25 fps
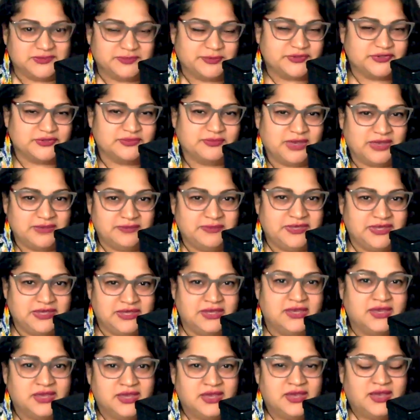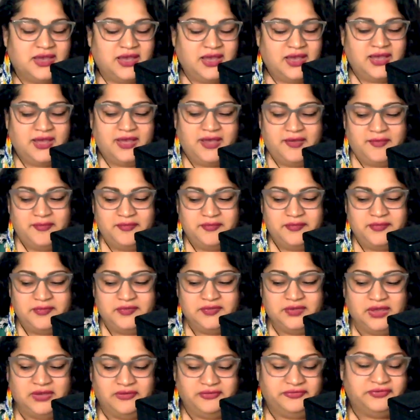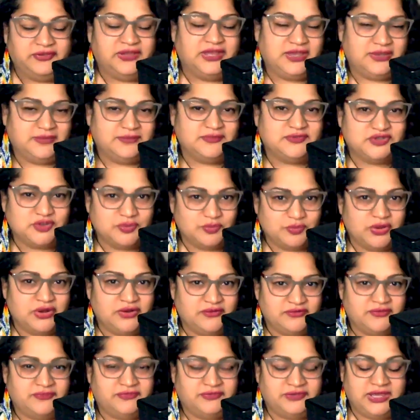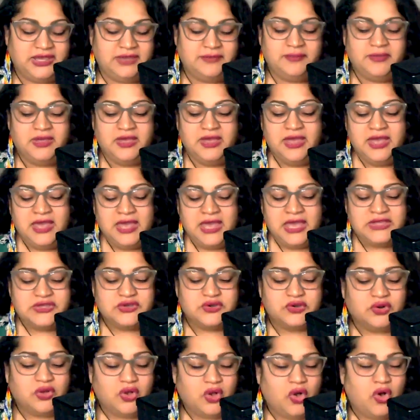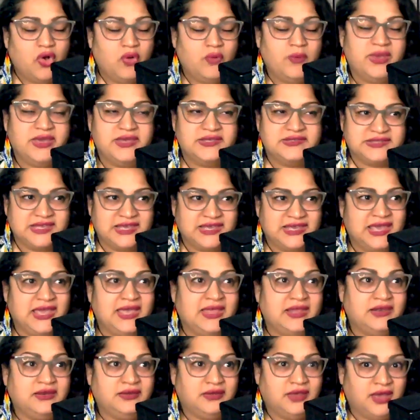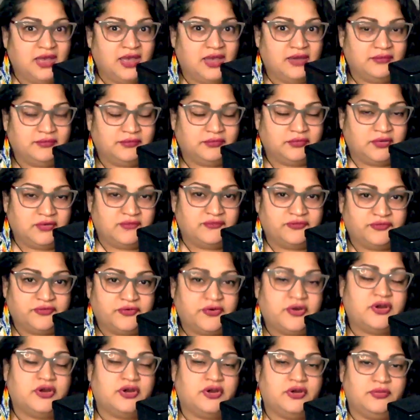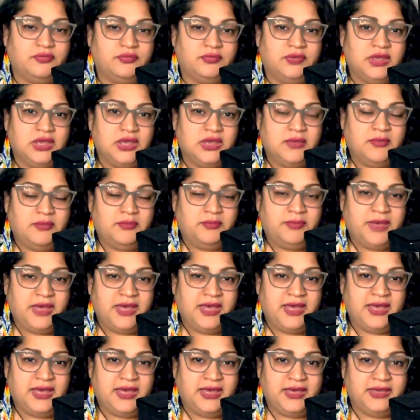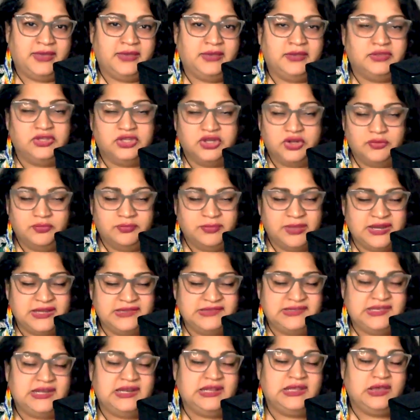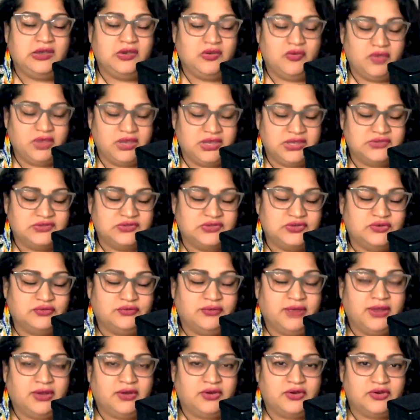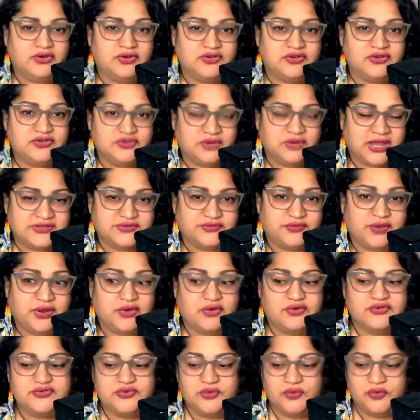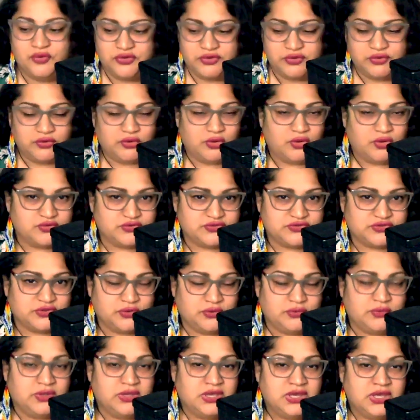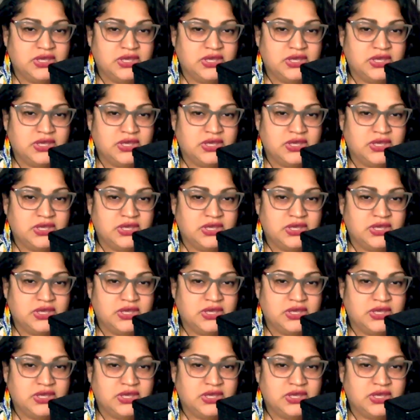person might be a flame, somewhat of a flame. And you could always, again, confirm by, meditating and going into your records, your Akashic records, or you could also,